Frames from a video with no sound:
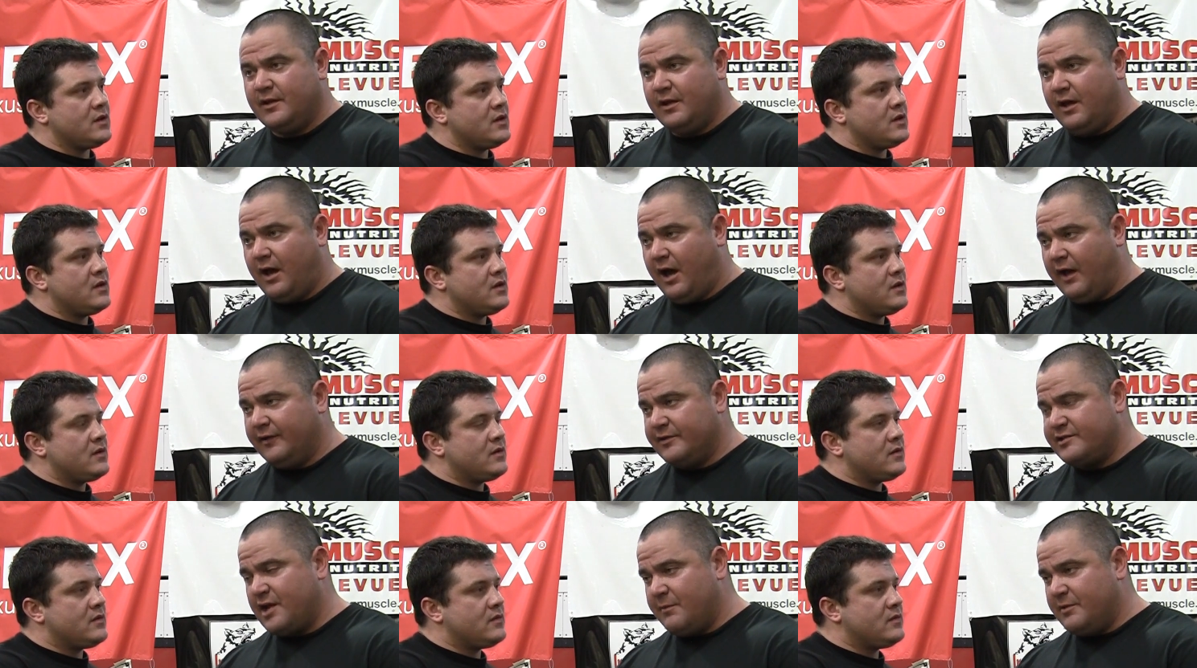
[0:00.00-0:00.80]

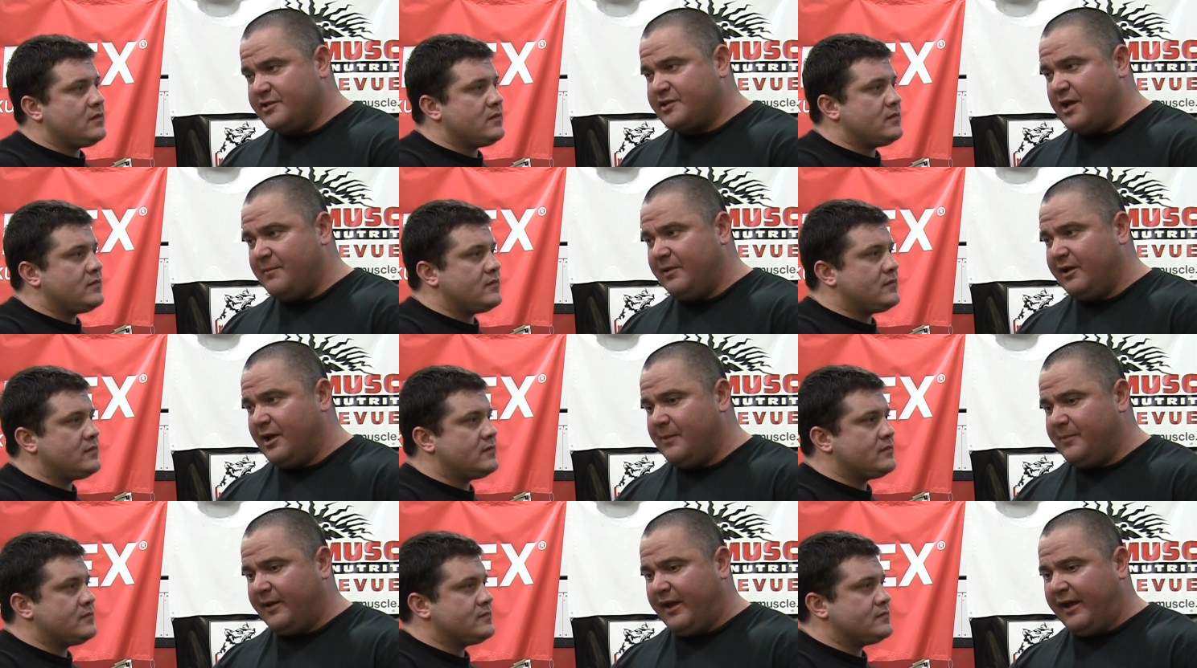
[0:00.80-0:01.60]
Speaker 1: The summer's coming
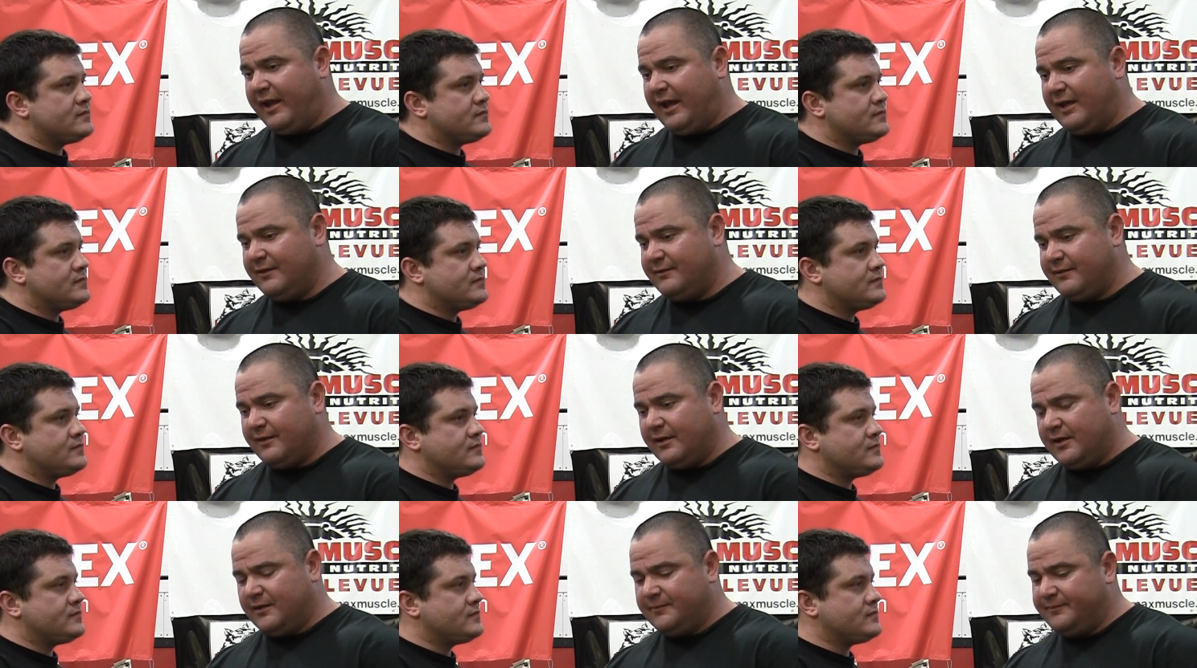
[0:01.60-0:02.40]
up, and I hate
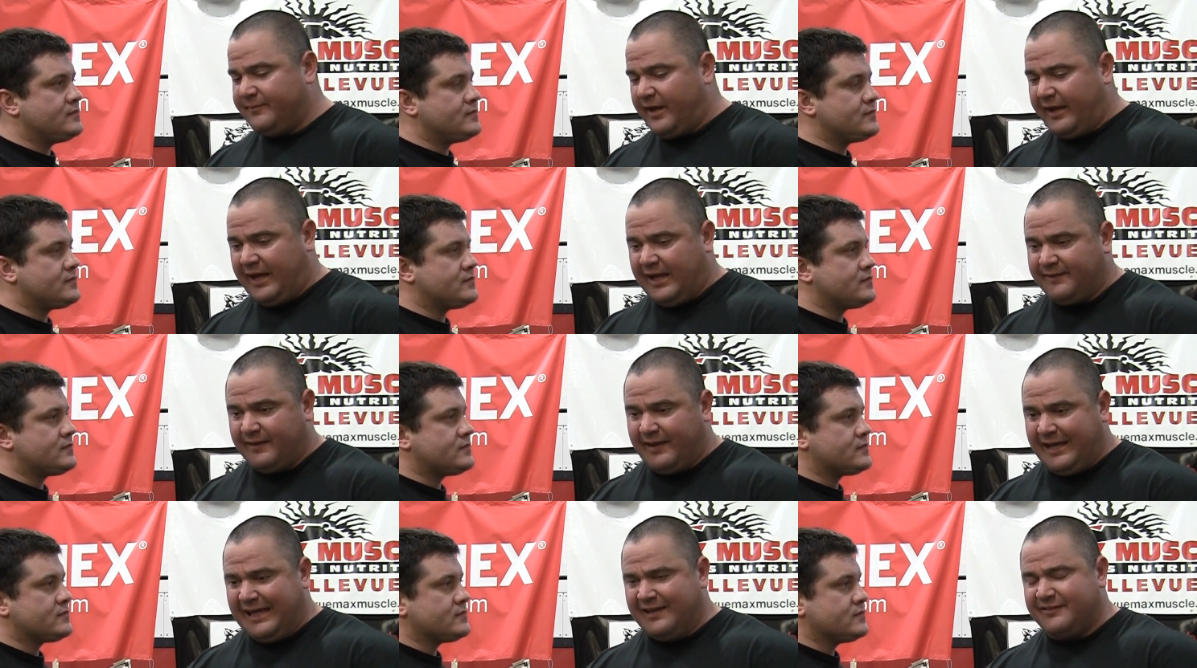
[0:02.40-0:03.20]
the
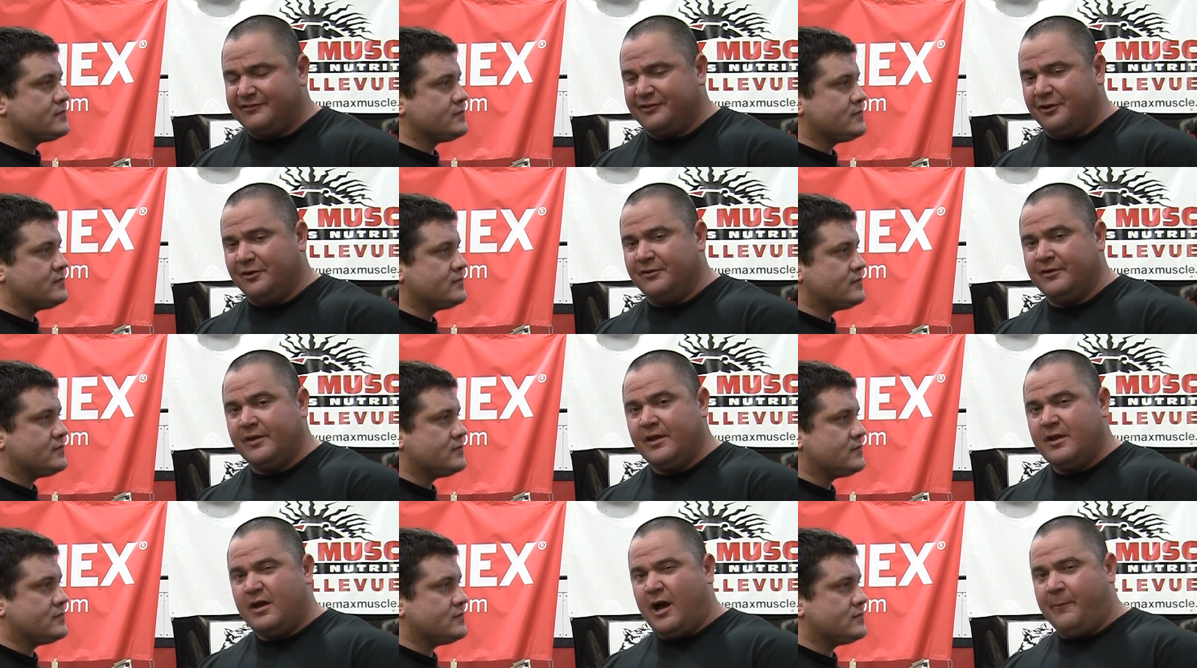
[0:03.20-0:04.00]
heat, so
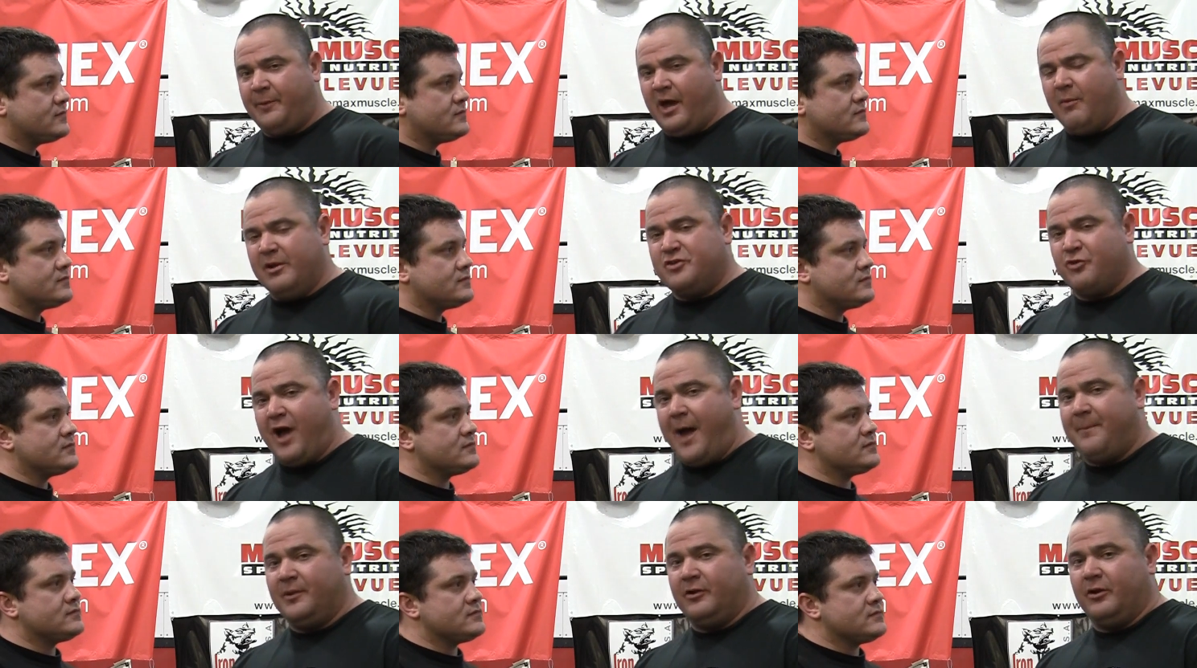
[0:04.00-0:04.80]
I'll probably
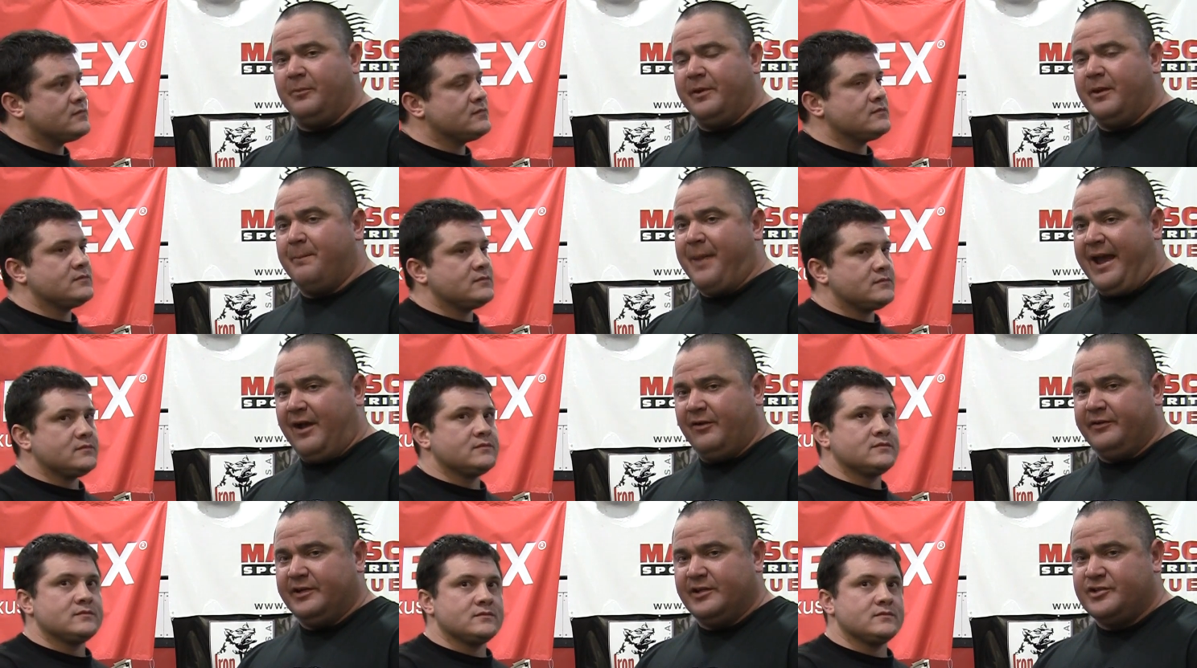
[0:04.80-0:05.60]
drop a little bit of
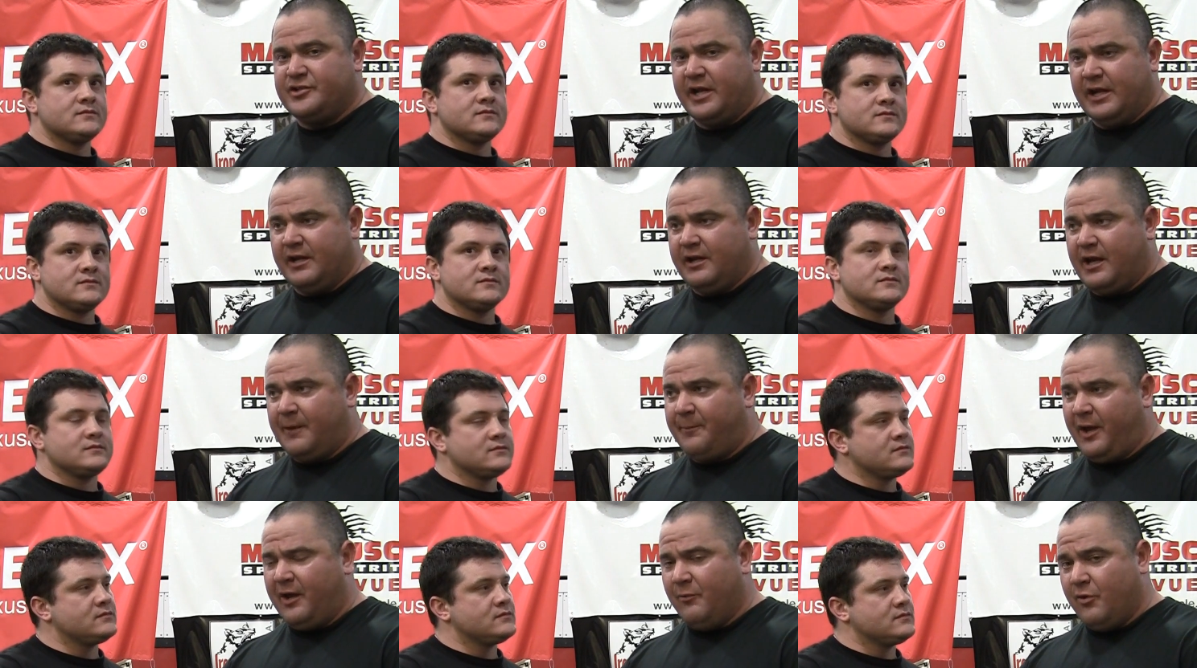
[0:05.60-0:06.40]
poundage, and I
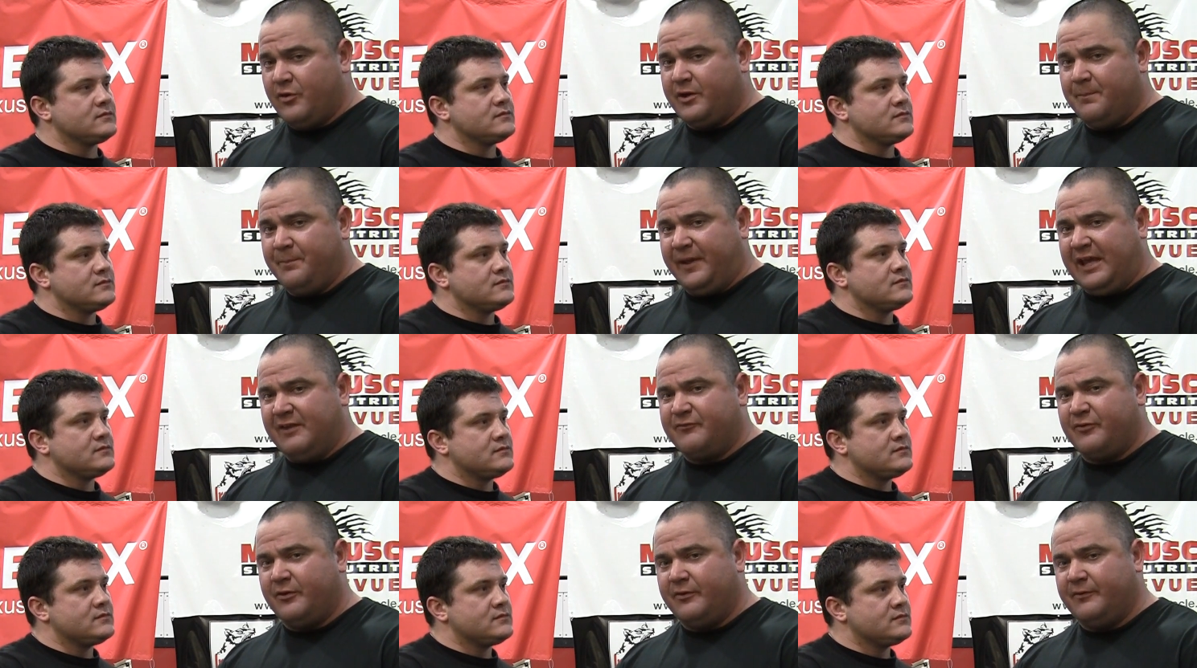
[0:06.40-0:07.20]
probably won't
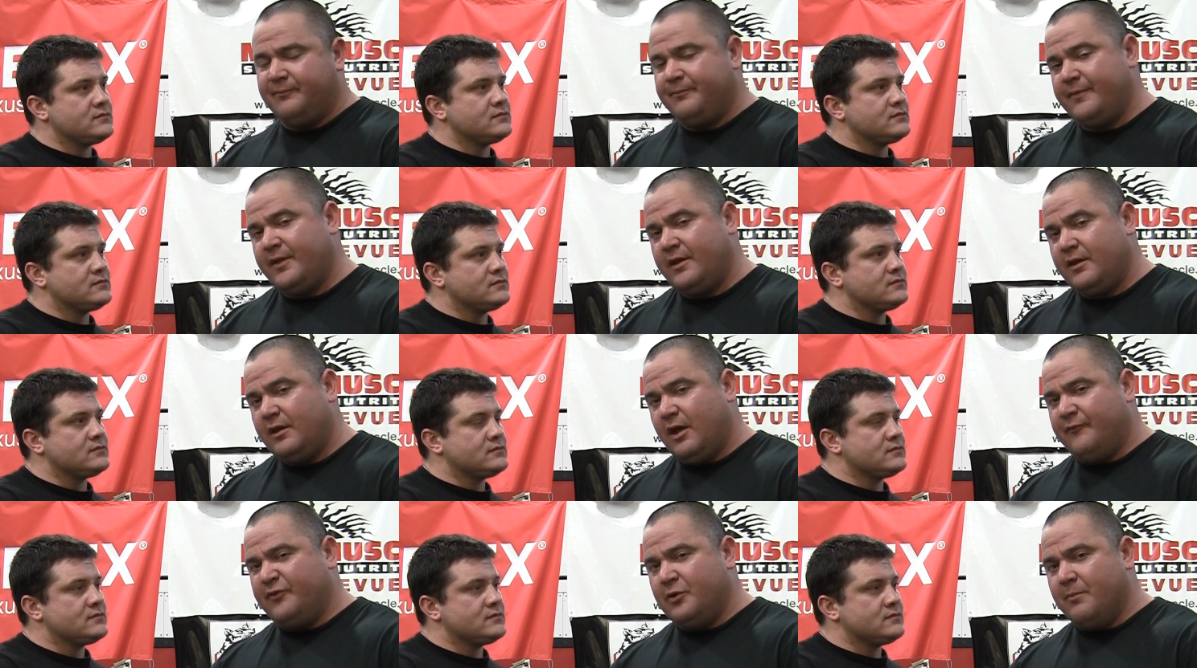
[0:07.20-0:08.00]
compete for
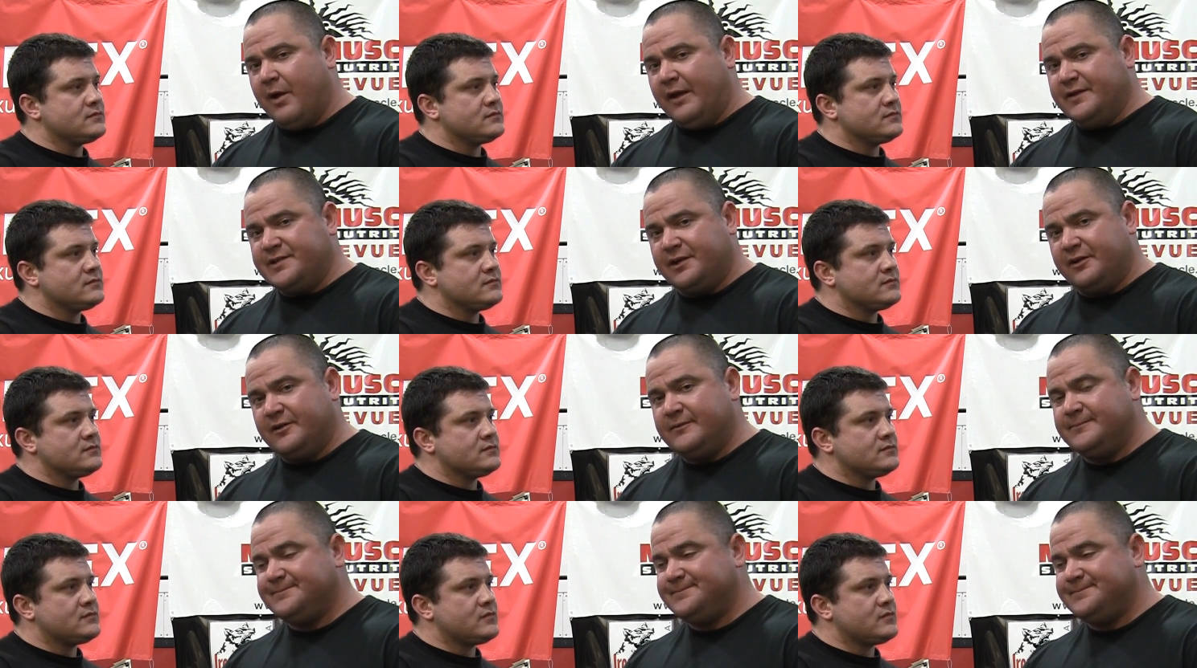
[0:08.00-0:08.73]
a few months here.